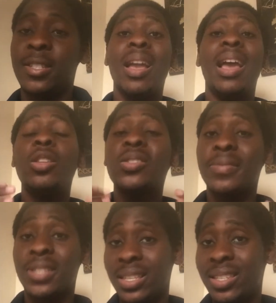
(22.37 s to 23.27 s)
A lot of
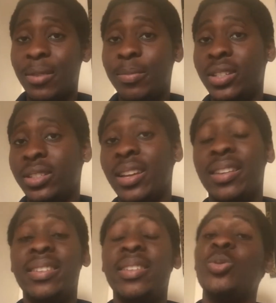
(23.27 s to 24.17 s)
things happened
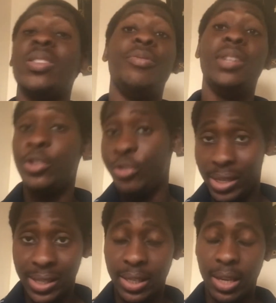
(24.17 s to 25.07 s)
and it was a really
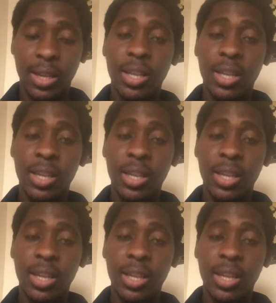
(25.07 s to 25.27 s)
great year.